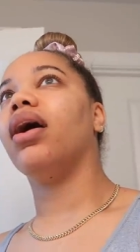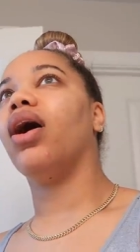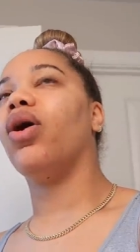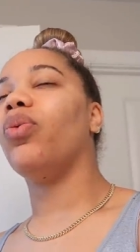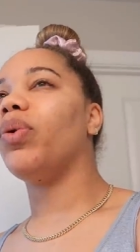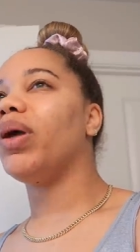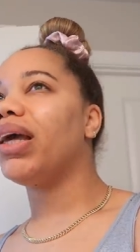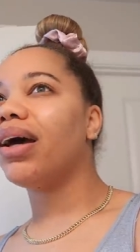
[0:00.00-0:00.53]

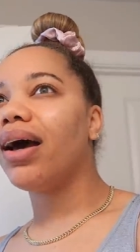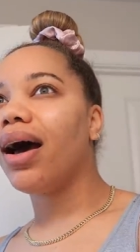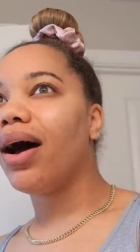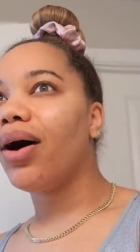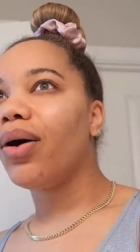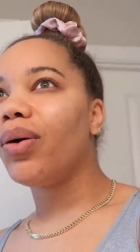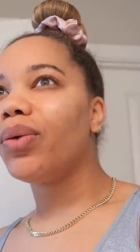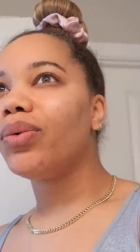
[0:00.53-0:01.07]
a week
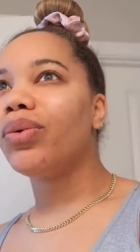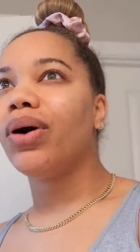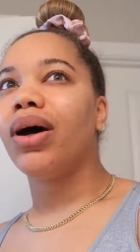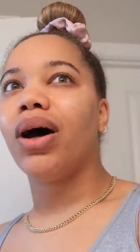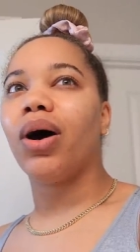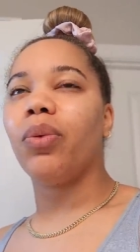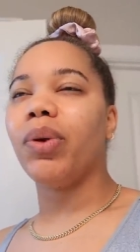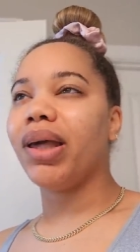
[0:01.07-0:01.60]
ago,
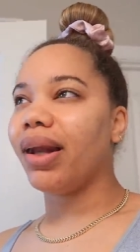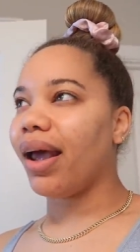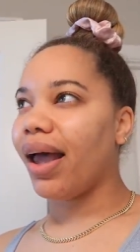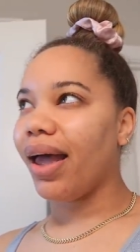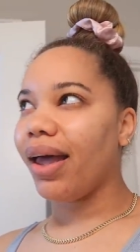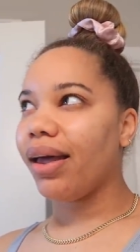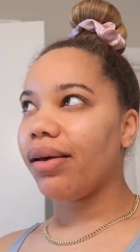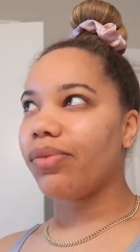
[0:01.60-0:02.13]
a week and a
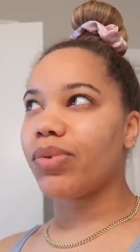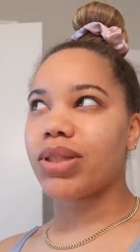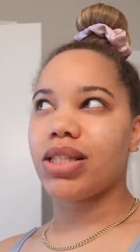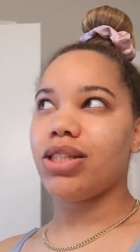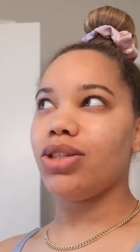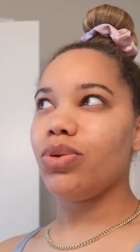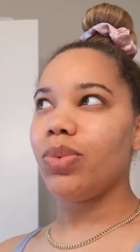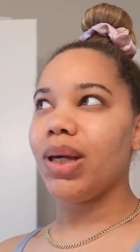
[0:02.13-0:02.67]
half, was
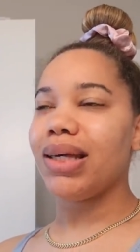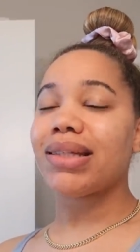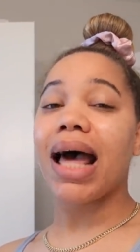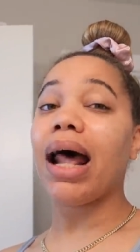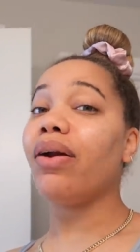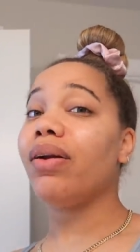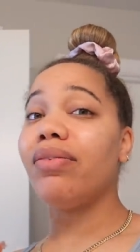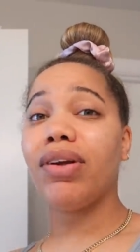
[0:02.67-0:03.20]
it two weeks?
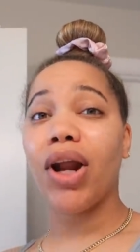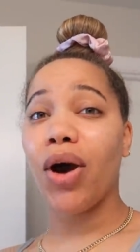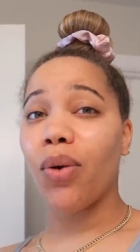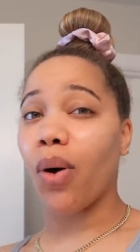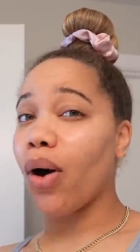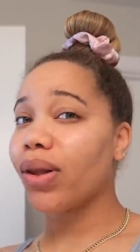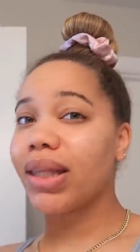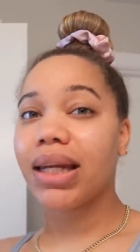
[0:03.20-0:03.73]
I don't even
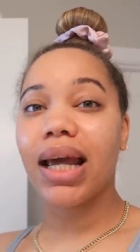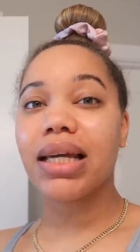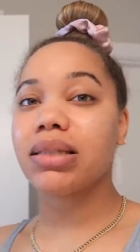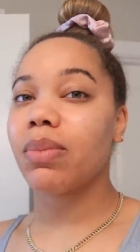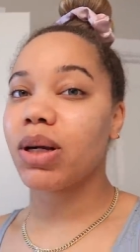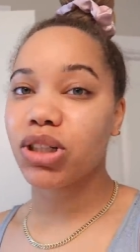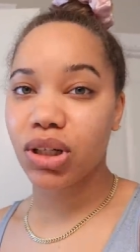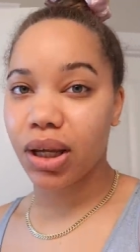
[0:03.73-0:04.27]
know. All the days
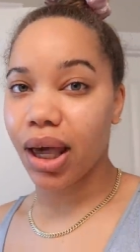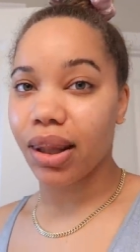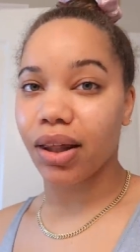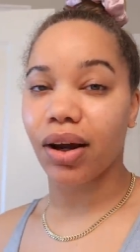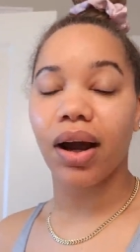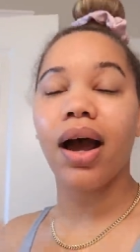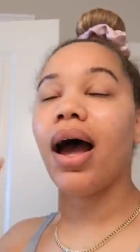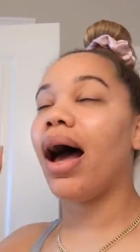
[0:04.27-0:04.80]
meshed
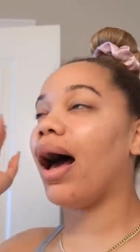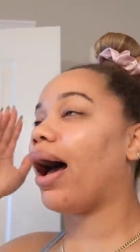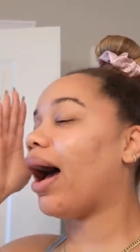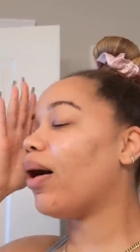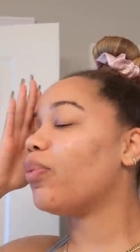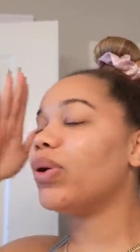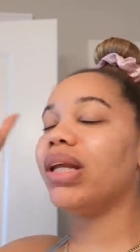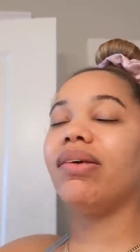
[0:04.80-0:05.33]
together.
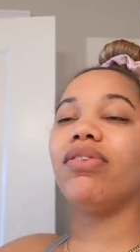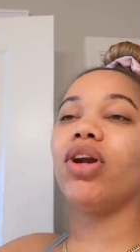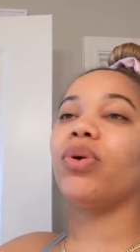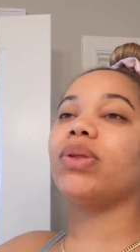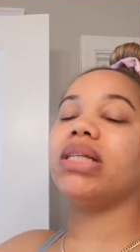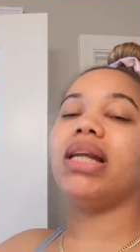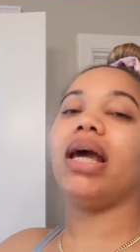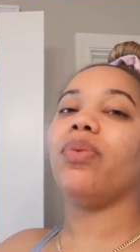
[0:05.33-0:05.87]
I wouldn't even know
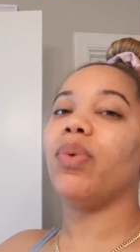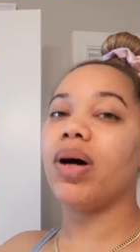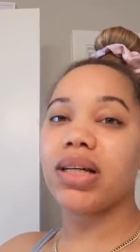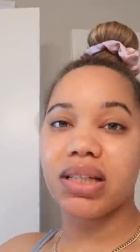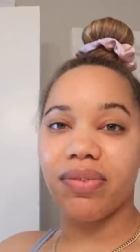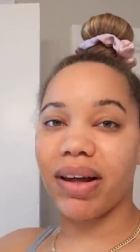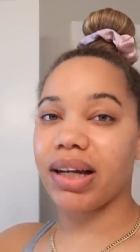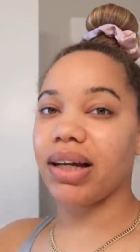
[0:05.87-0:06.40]
what today
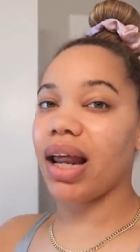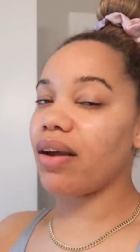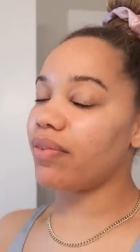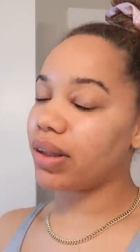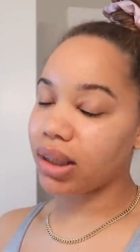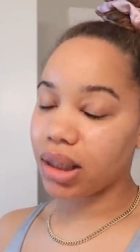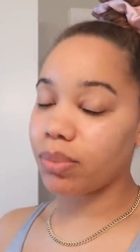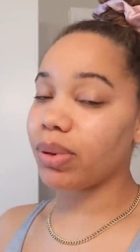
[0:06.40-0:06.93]
was if I didn't have
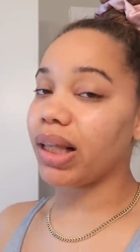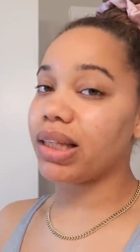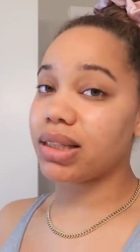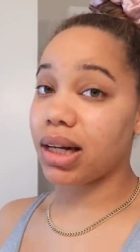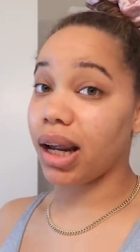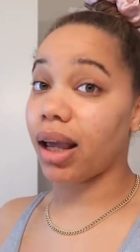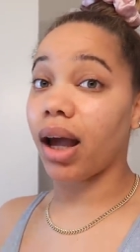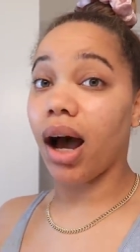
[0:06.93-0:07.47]
anything planned
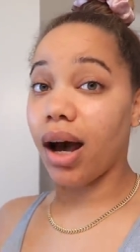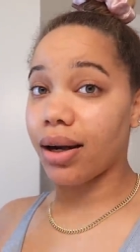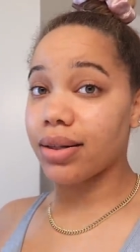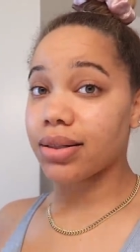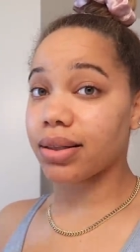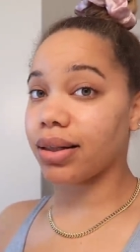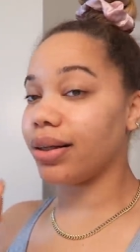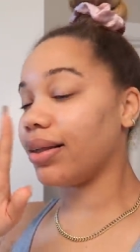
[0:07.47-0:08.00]
today,
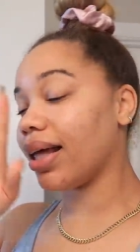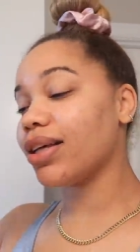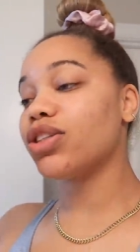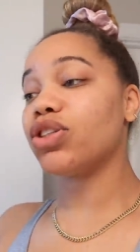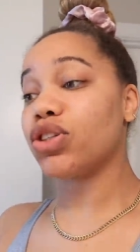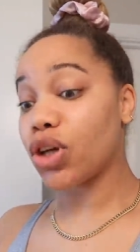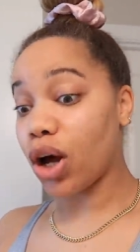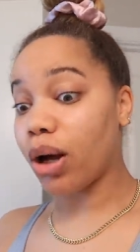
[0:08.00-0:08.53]
honestly. Let's
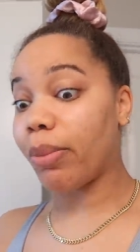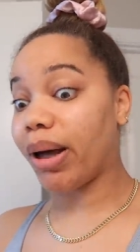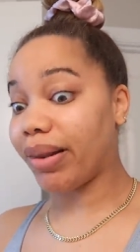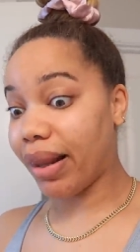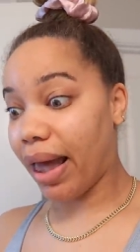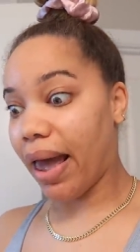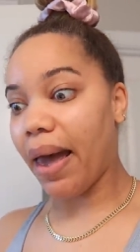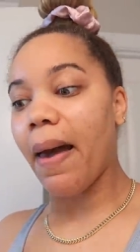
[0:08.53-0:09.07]
talk about
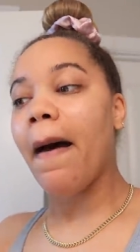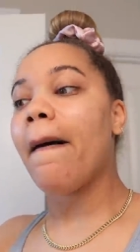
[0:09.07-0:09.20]
that.